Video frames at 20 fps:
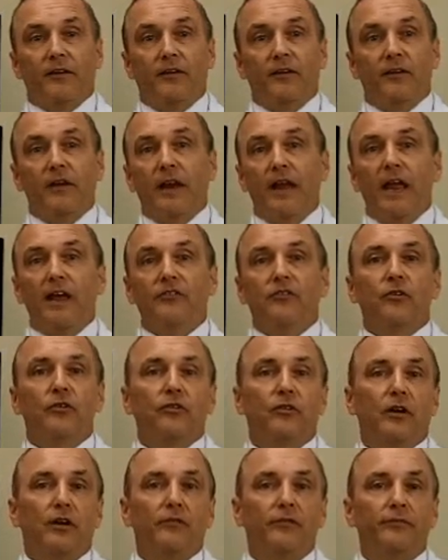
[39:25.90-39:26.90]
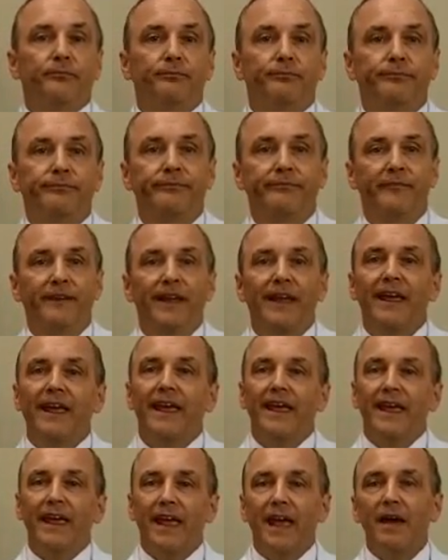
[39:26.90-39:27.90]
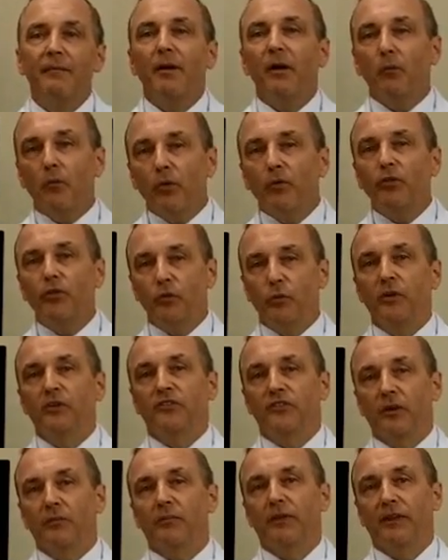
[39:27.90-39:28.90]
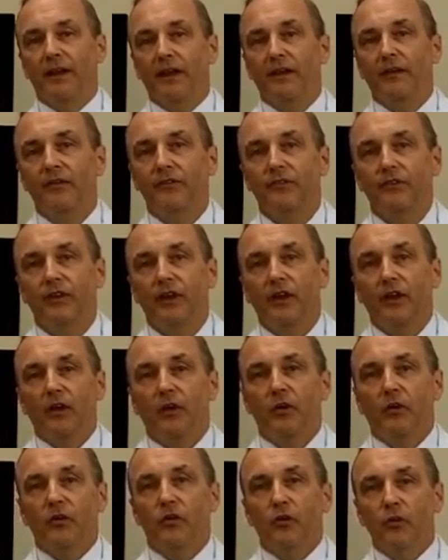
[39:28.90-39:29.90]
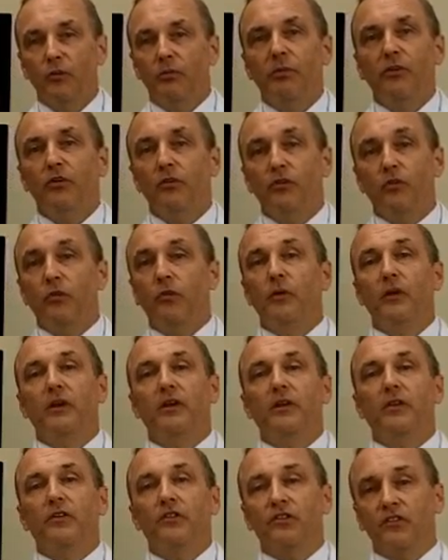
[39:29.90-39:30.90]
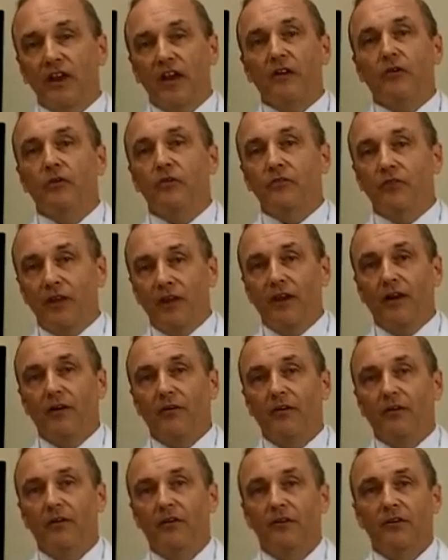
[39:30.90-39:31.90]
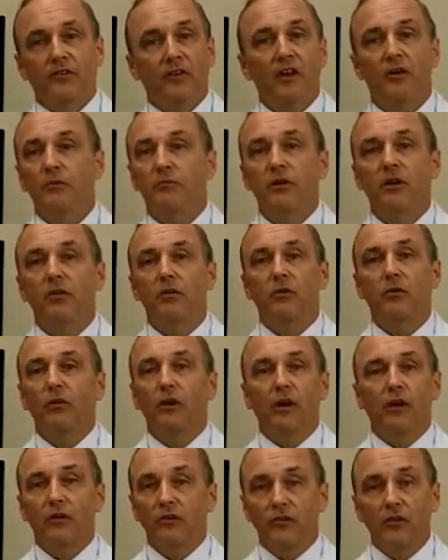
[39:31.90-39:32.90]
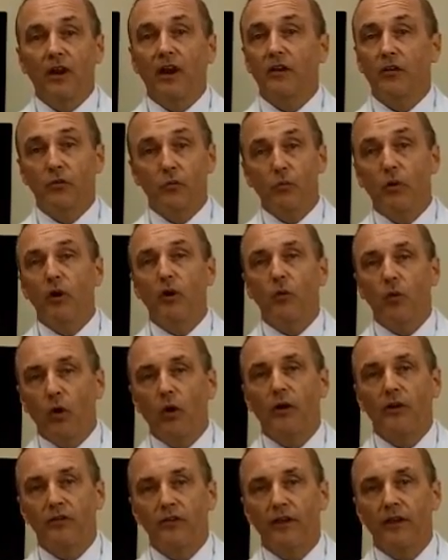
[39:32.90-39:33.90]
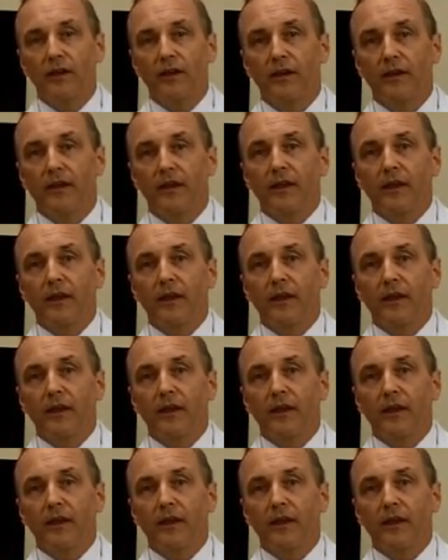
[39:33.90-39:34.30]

You got to ask yourself, am I worth doing something else? You've been doing the standard of care. Standard medical care has gotten you where you are today.